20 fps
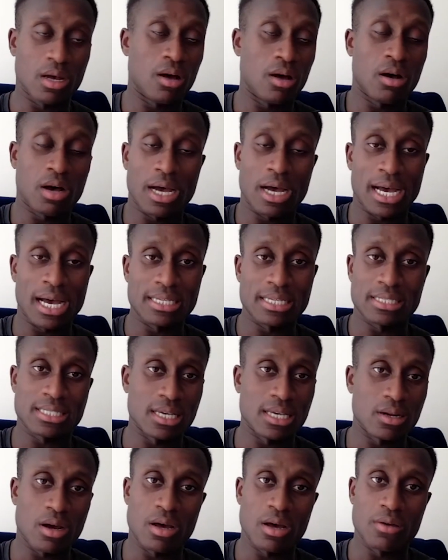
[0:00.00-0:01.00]
eyes
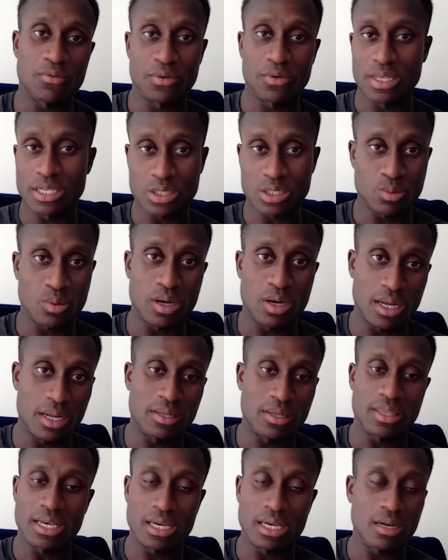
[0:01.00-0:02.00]
set on for this one,
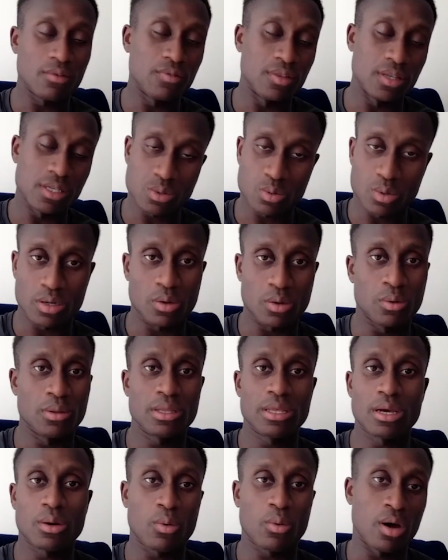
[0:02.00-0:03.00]
and thinking of this one
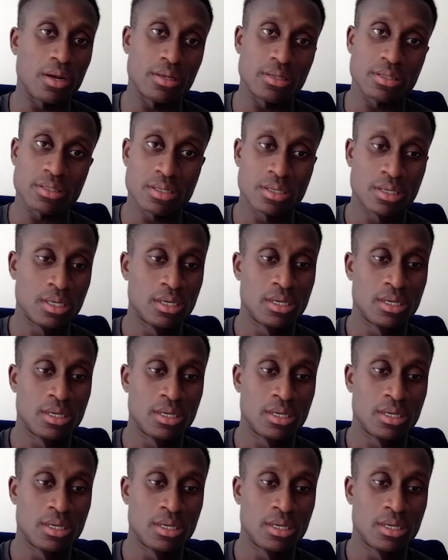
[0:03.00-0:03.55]
only and wanting